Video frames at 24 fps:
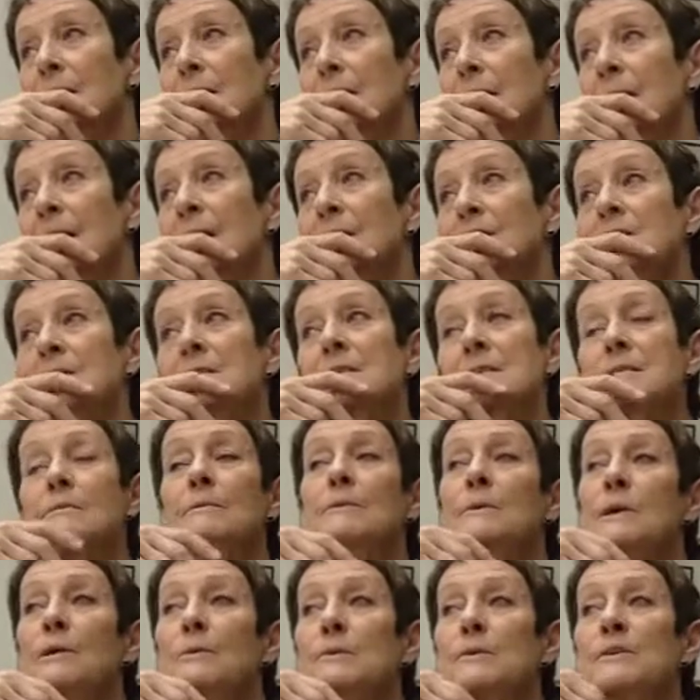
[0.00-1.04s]
And
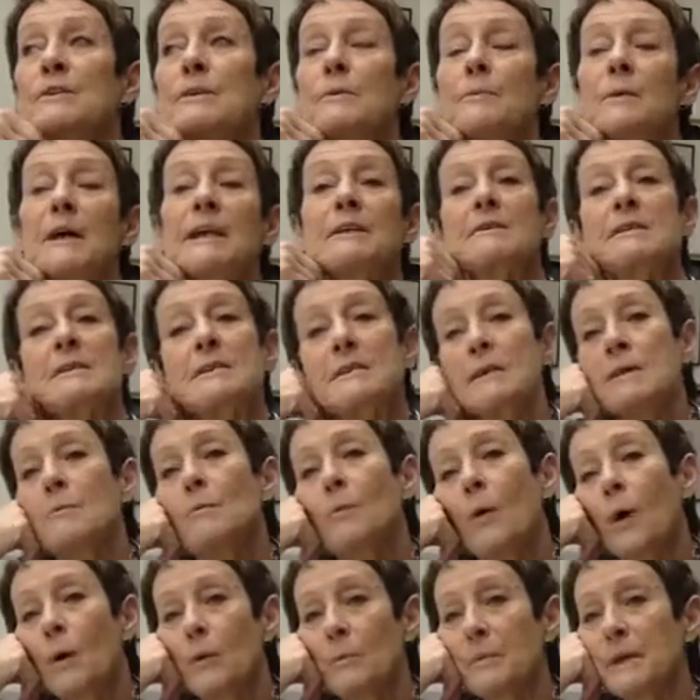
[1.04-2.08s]
we also went to see
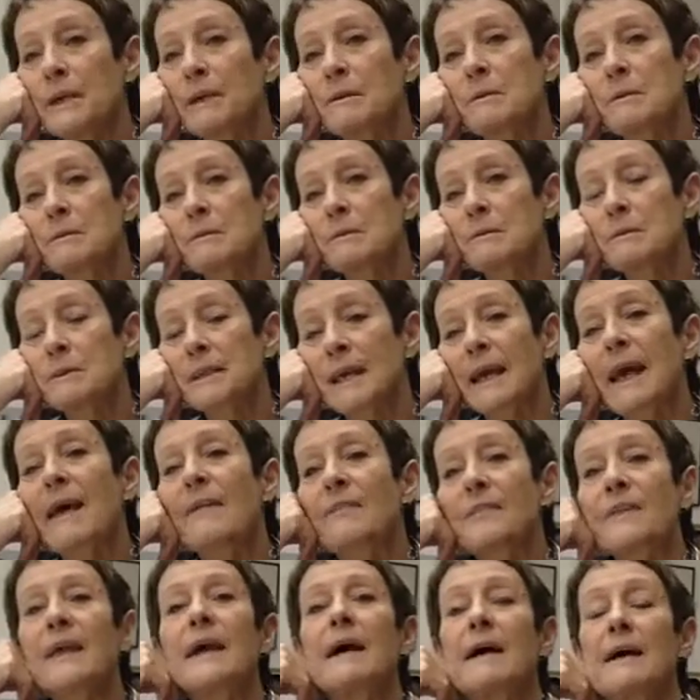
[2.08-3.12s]
what we could
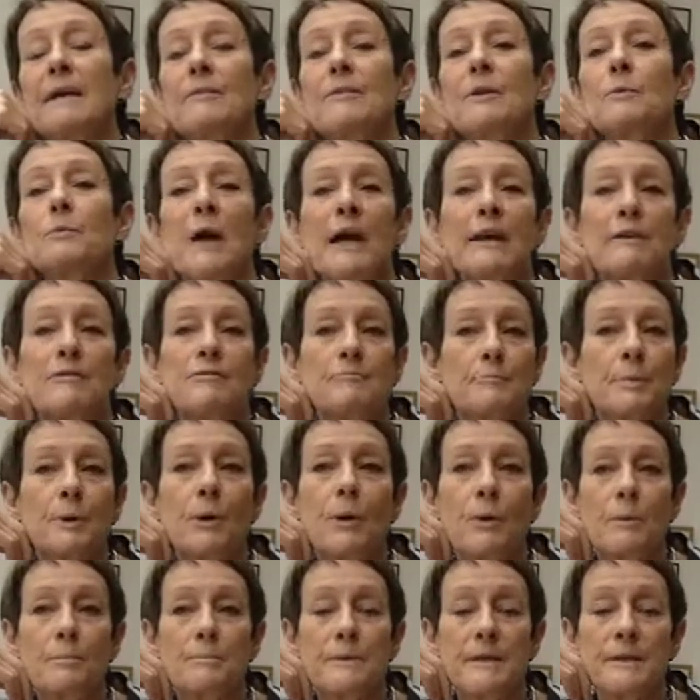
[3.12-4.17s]
get there in the way of
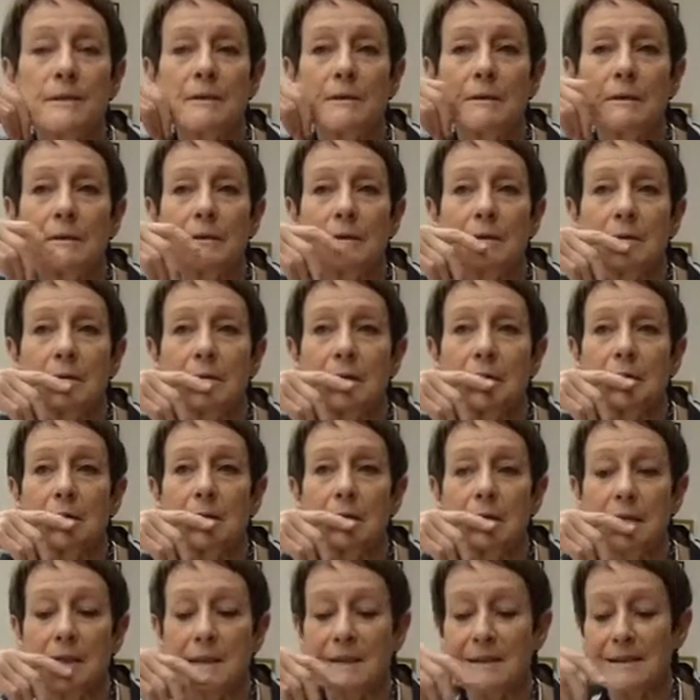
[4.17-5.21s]
props and
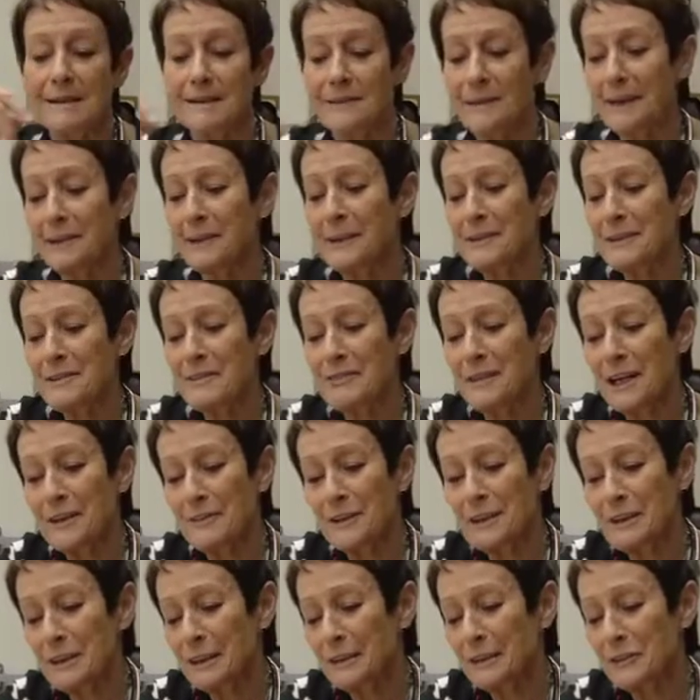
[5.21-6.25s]
things like that. And I
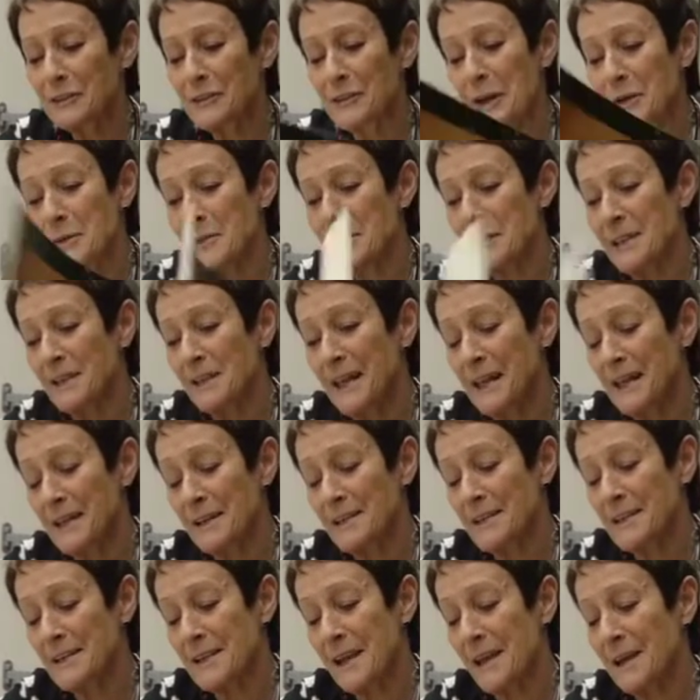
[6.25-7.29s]
found a little note in
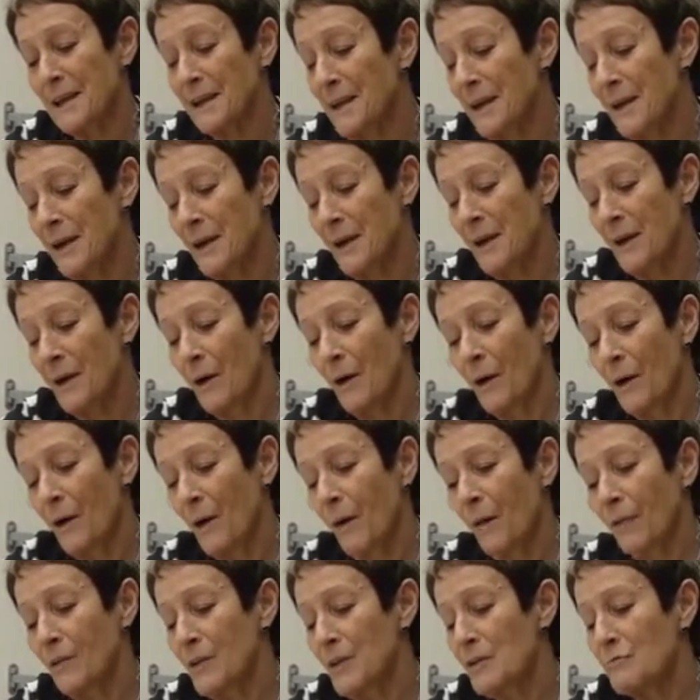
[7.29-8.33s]
here saying,
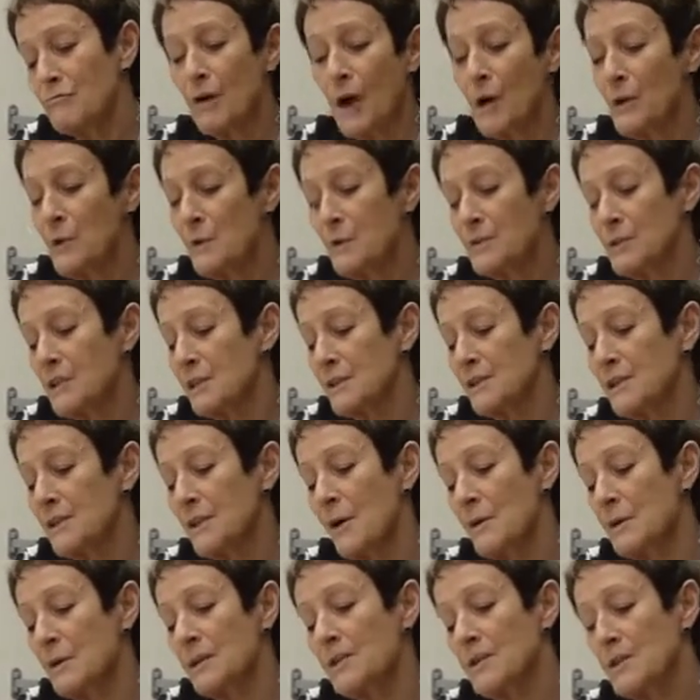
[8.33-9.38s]
on the road to
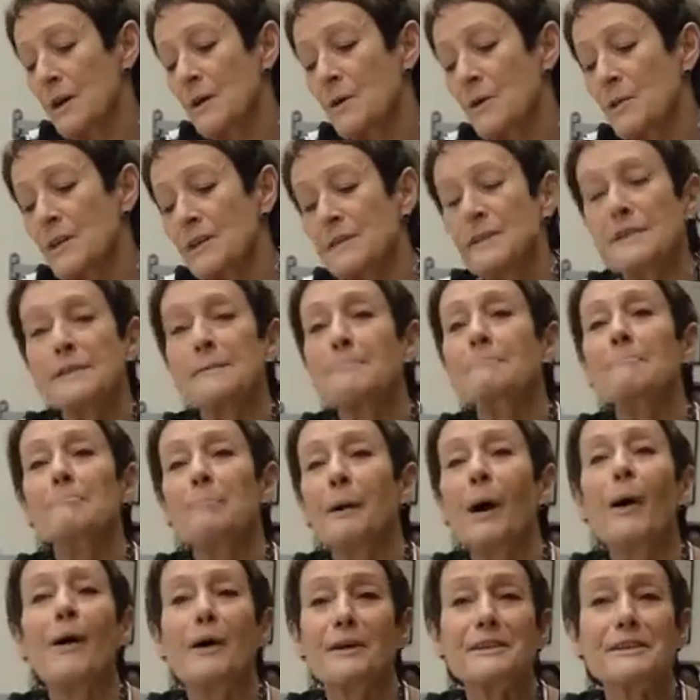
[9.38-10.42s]
so-and-so, there's some
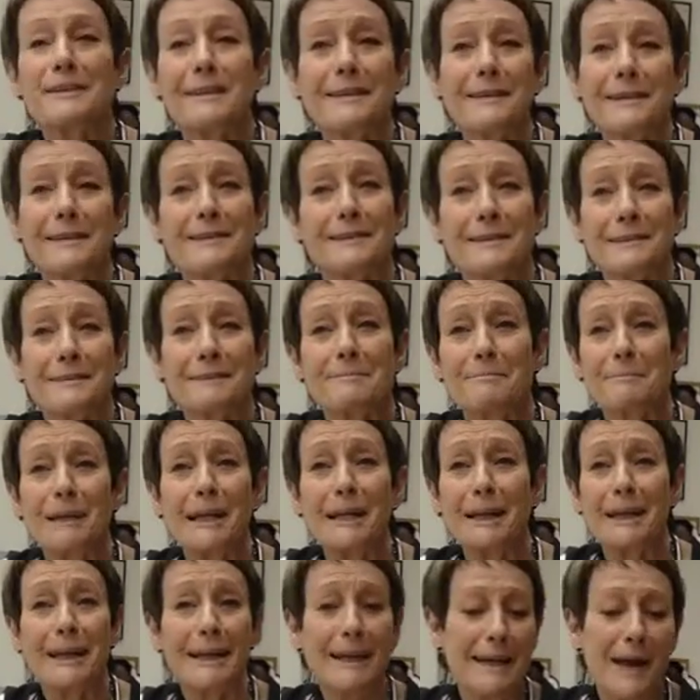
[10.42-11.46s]
baskets,
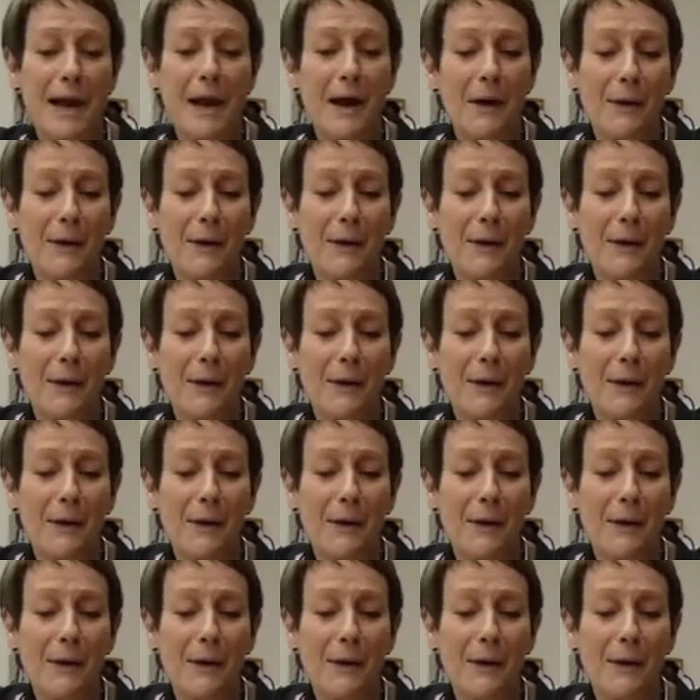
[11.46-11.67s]
Millie.